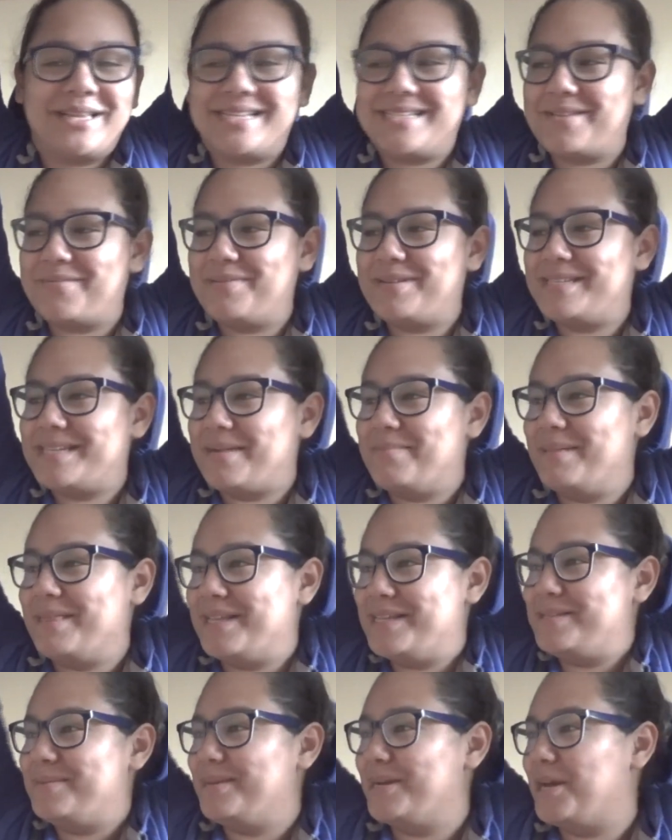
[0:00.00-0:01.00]
this every time a
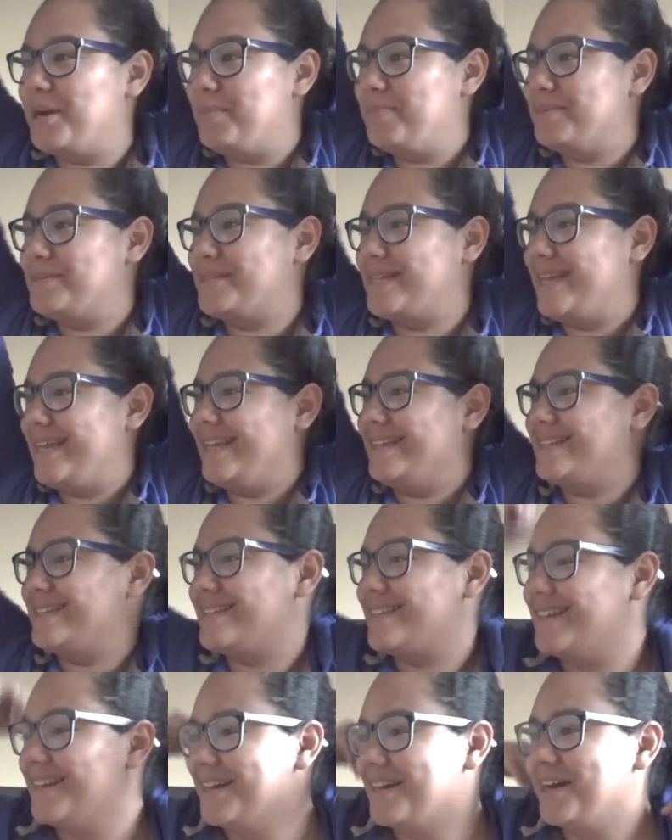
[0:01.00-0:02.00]
lesbian couple's kiss.
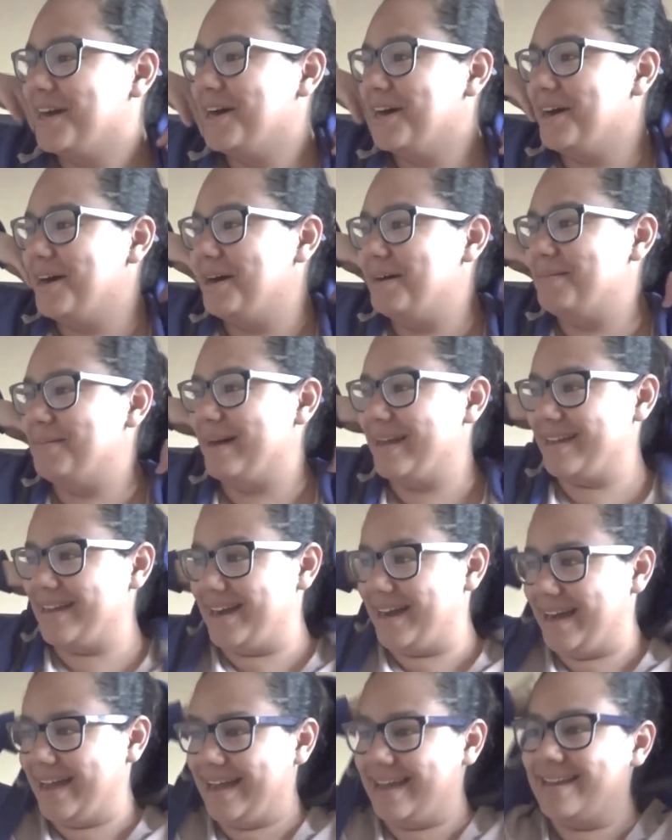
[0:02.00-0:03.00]
Oh my
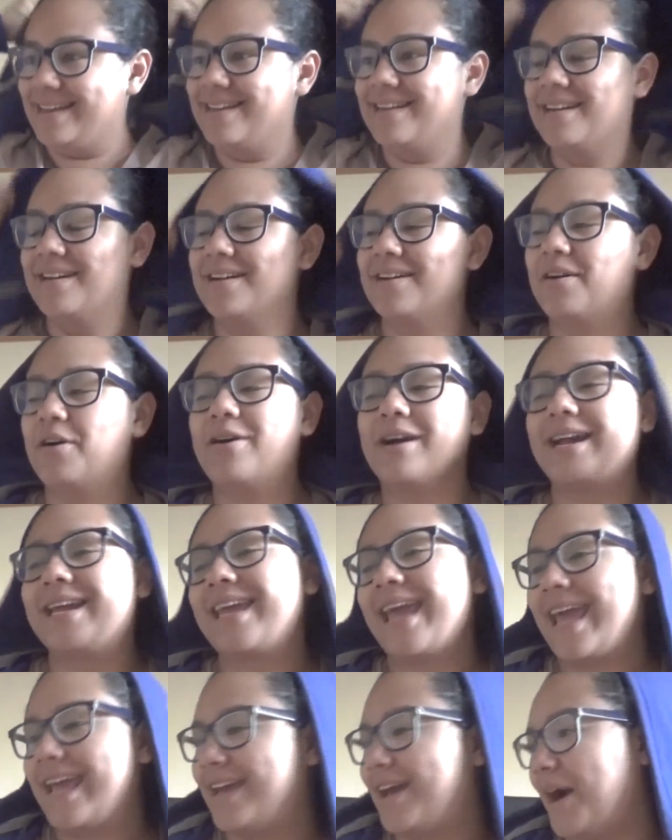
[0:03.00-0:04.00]
god. Or a
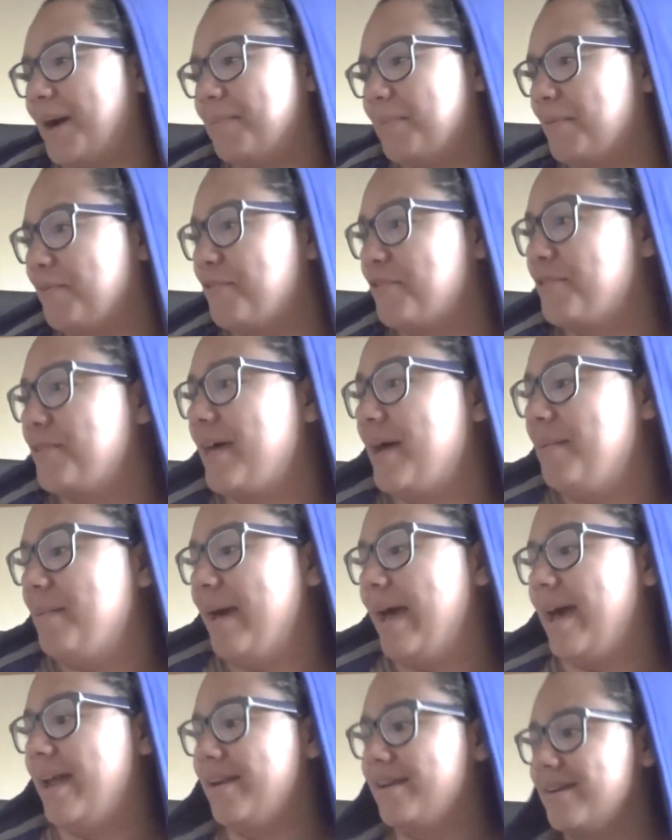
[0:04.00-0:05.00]
gay couple for that
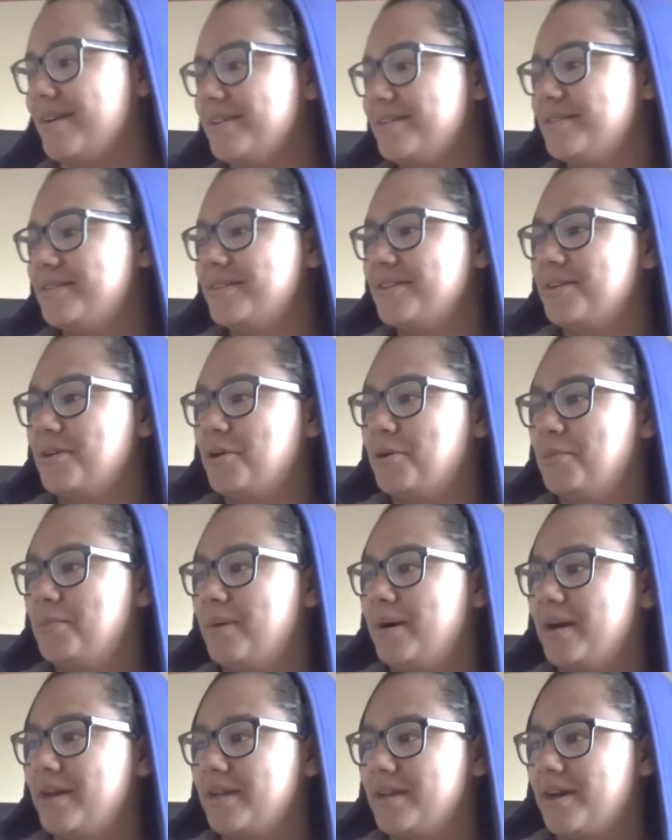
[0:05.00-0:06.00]
matter. Oh
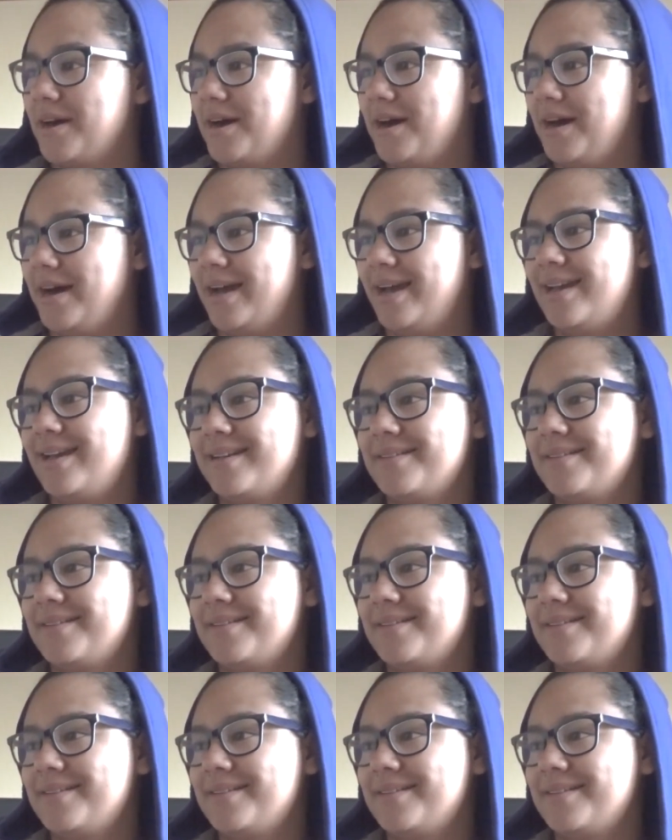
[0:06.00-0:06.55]
my god.